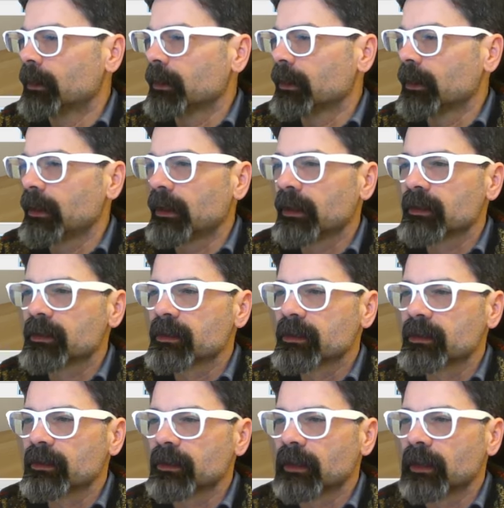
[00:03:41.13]

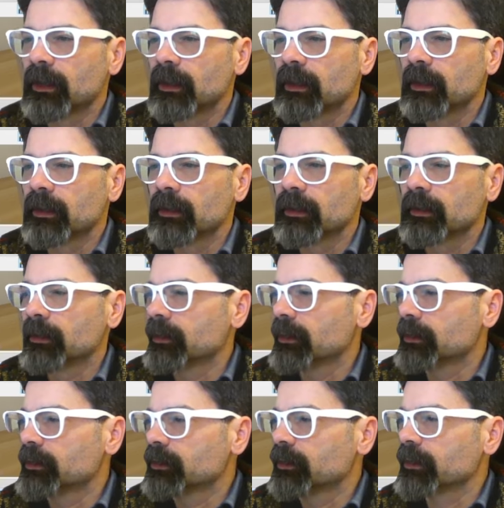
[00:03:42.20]
Let's, uh,
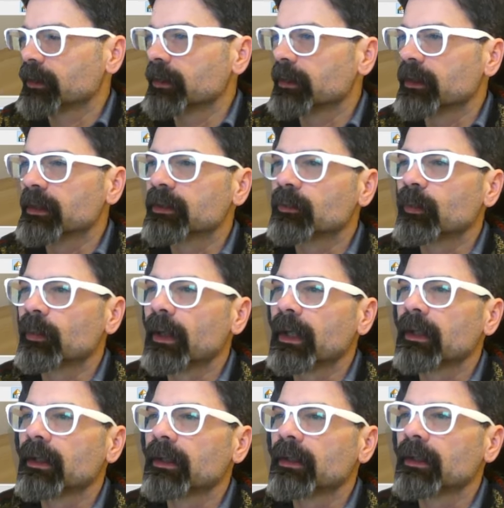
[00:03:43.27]
let's look at this
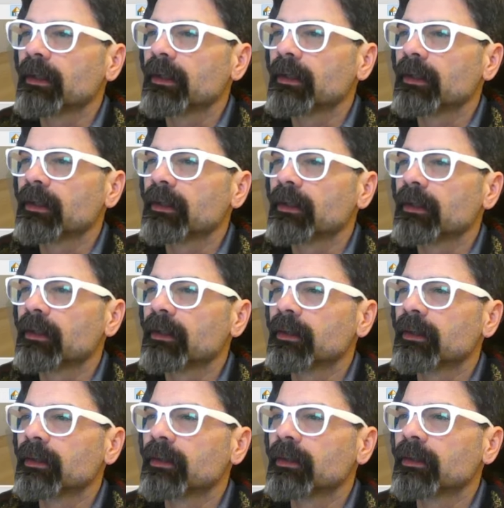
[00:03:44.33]
railing
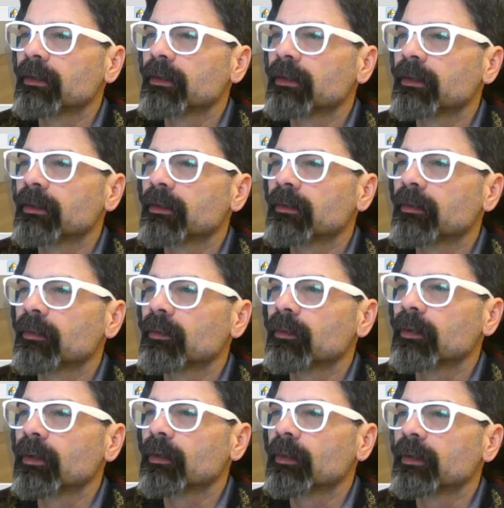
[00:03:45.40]
here,
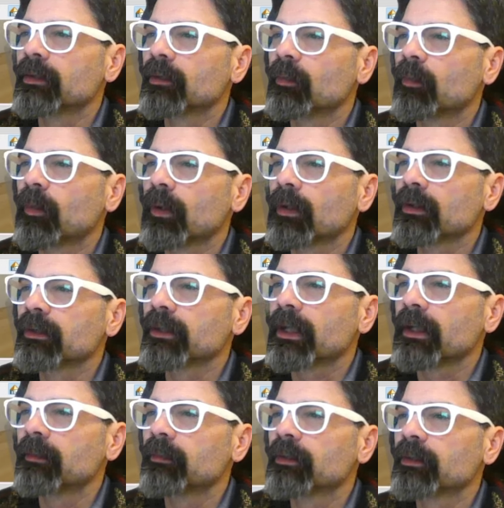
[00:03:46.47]
go into wall
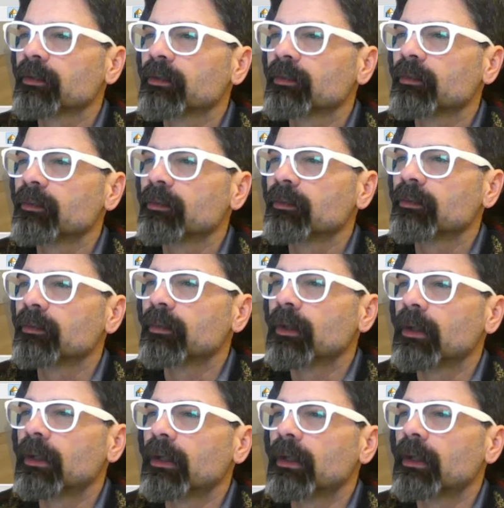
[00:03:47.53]
types.
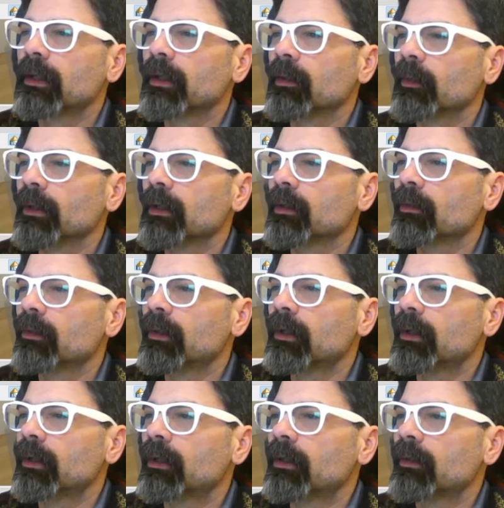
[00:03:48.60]
There we go,
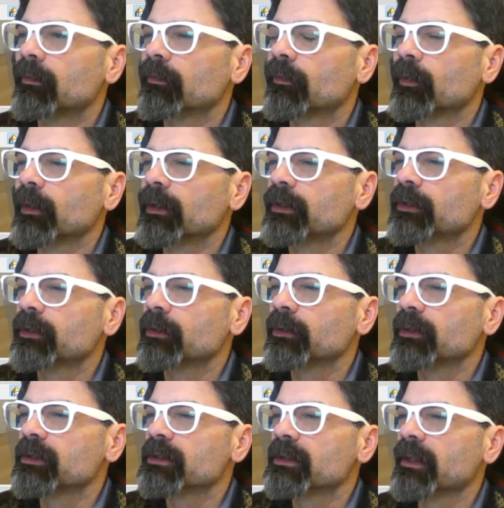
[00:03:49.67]
42
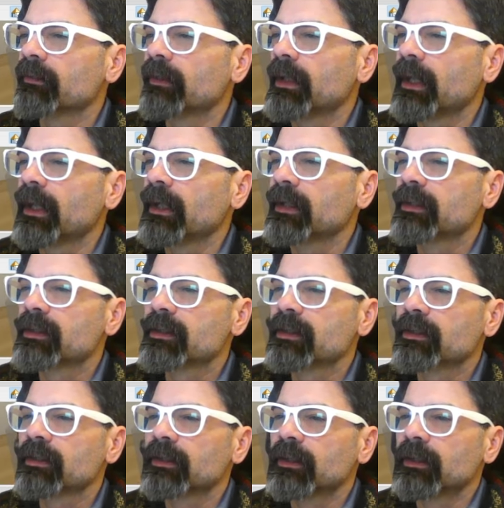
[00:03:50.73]
and 7
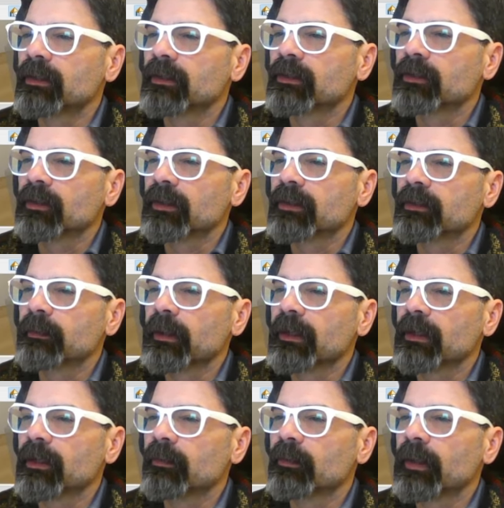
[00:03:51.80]
eighths. So let's
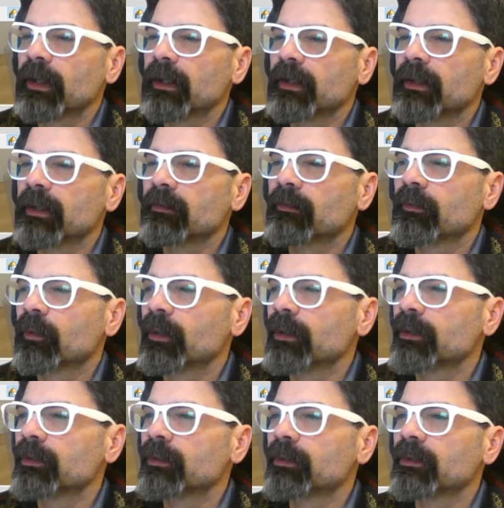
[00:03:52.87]
make our railing at
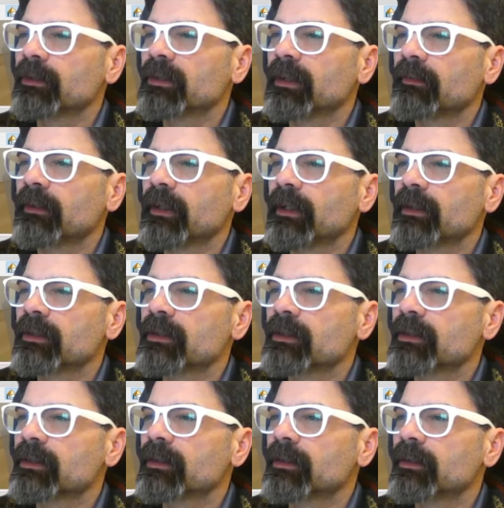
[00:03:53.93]
42 and 7
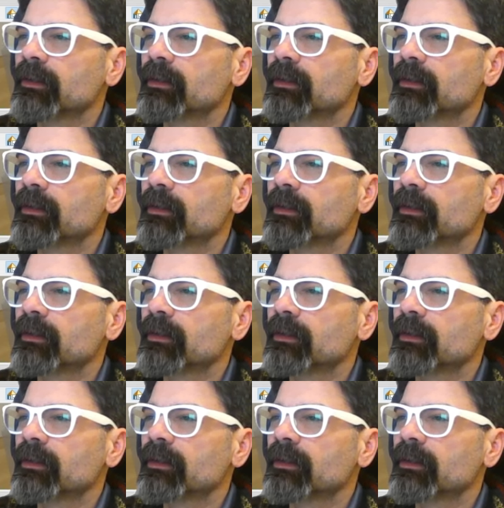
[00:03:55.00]
eighths.